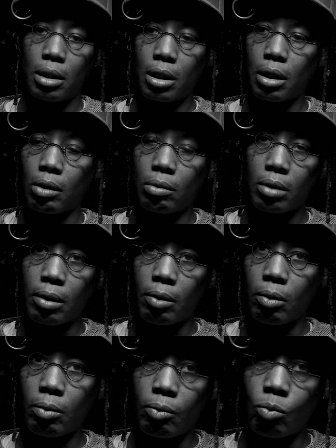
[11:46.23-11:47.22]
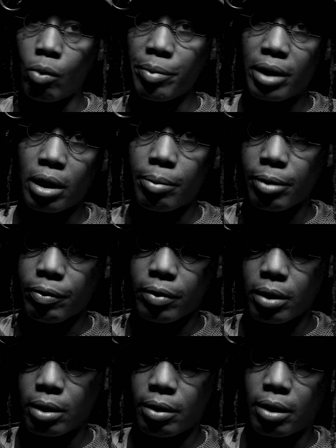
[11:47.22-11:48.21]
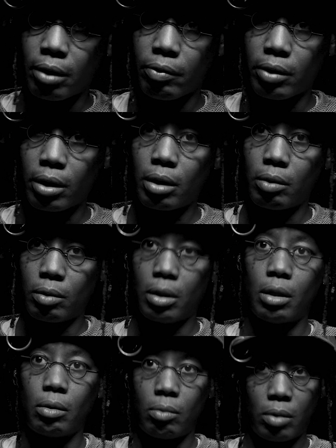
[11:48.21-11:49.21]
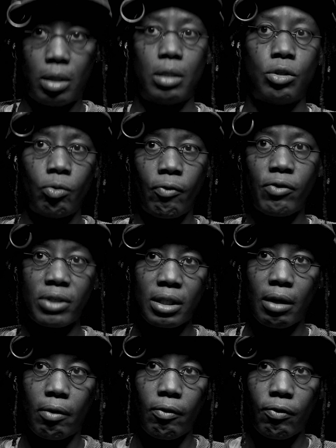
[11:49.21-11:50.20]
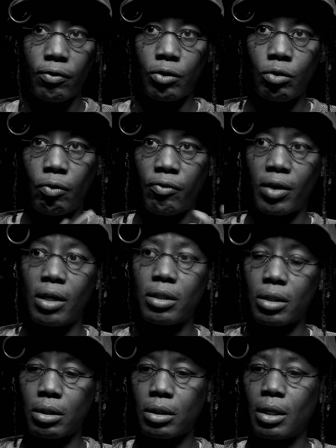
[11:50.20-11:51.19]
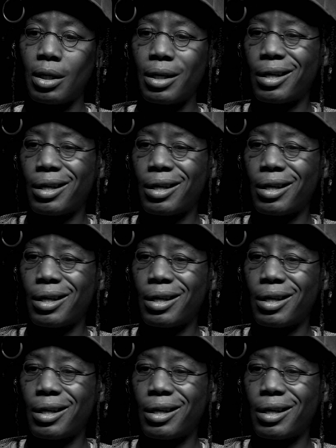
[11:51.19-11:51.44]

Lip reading: the woman in the mirror theory, when you do for self, you do for others.